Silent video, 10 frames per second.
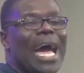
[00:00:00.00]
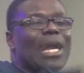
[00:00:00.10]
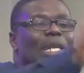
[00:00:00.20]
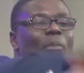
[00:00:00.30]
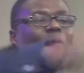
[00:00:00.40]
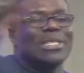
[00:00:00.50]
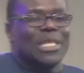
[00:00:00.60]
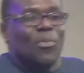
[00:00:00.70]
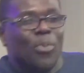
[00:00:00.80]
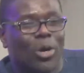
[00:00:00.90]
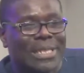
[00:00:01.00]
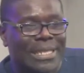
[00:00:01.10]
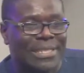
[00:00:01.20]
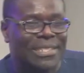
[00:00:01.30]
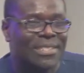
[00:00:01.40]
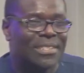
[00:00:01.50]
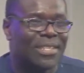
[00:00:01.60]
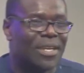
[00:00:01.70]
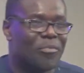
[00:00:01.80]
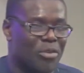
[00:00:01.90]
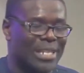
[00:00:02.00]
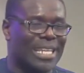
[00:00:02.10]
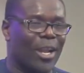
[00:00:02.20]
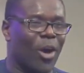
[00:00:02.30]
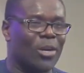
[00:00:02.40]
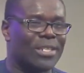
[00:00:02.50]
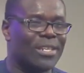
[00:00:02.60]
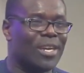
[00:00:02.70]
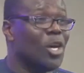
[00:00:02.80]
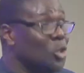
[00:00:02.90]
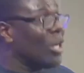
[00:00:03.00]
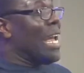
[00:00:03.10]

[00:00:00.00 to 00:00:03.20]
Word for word: the most important. Praise the Lord. So the